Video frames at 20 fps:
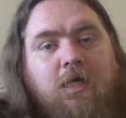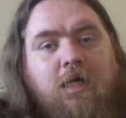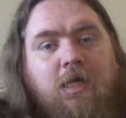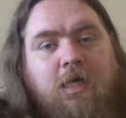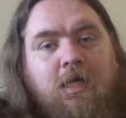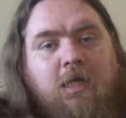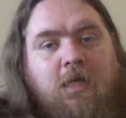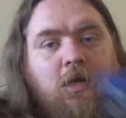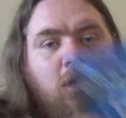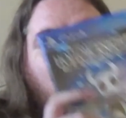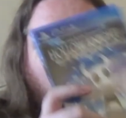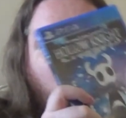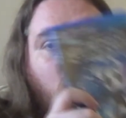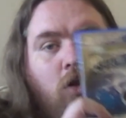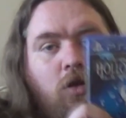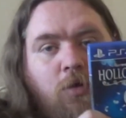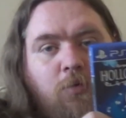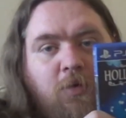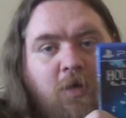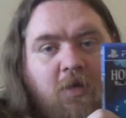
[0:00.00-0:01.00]
in
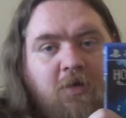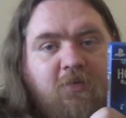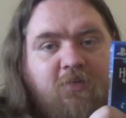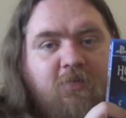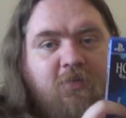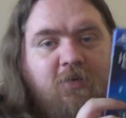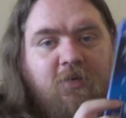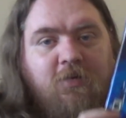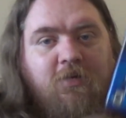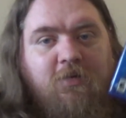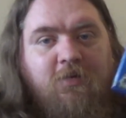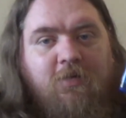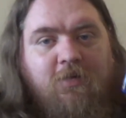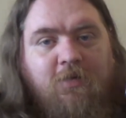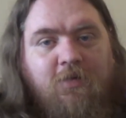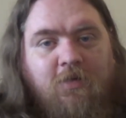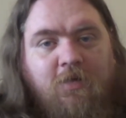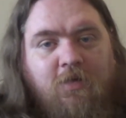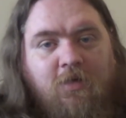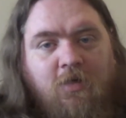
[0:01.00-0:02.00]
Hollow Knight.
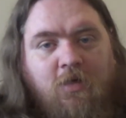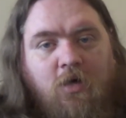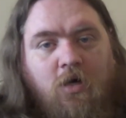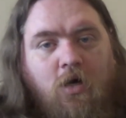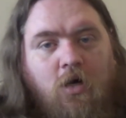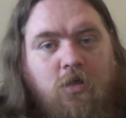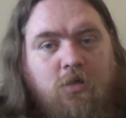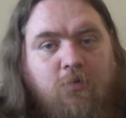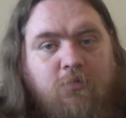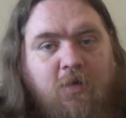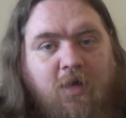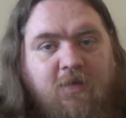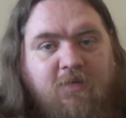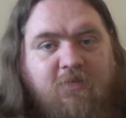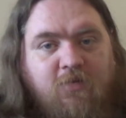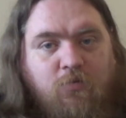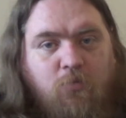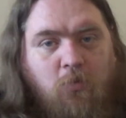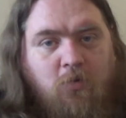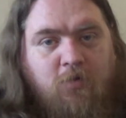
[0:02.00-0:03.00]
Hollow
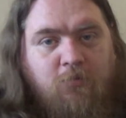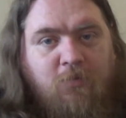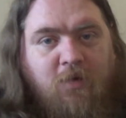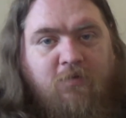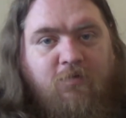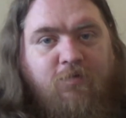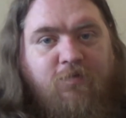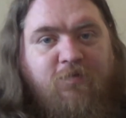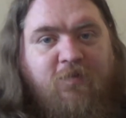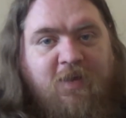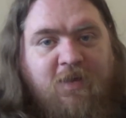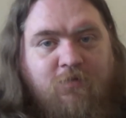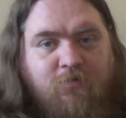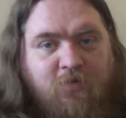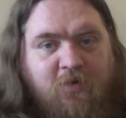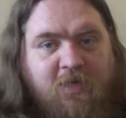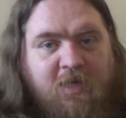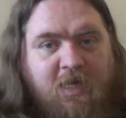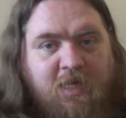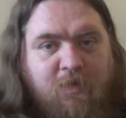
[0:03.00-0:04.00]
Knight is one of my
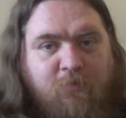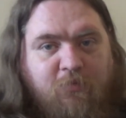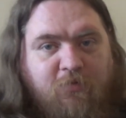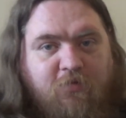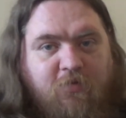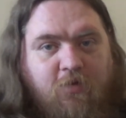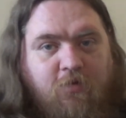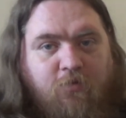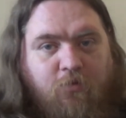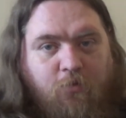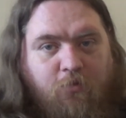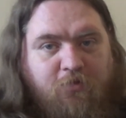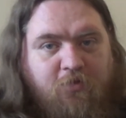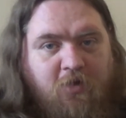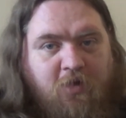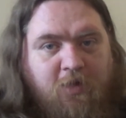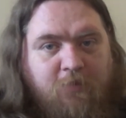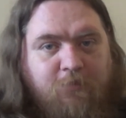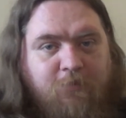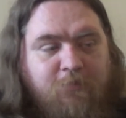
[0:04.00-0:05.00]
favourite games of all
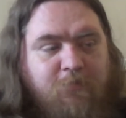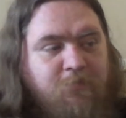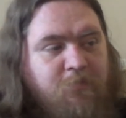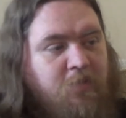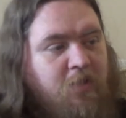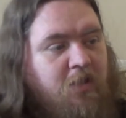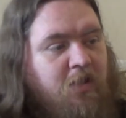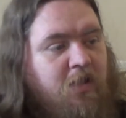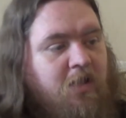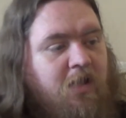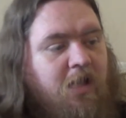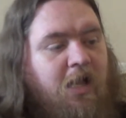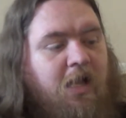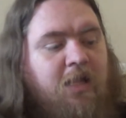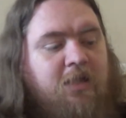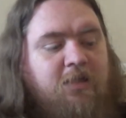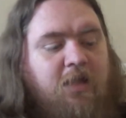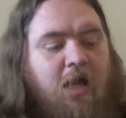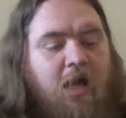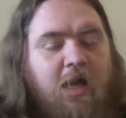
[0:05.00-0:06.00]
time.
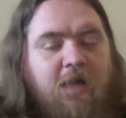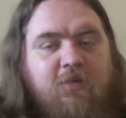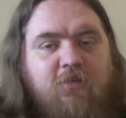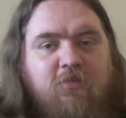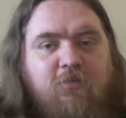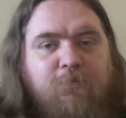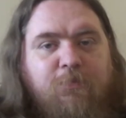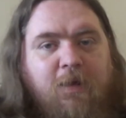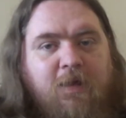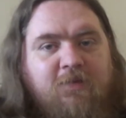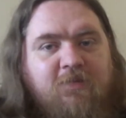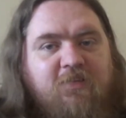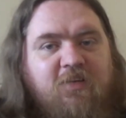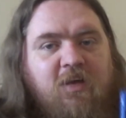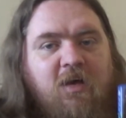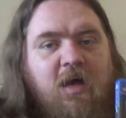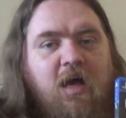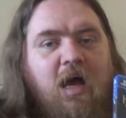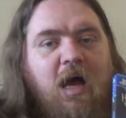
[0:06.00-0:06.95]
and I spent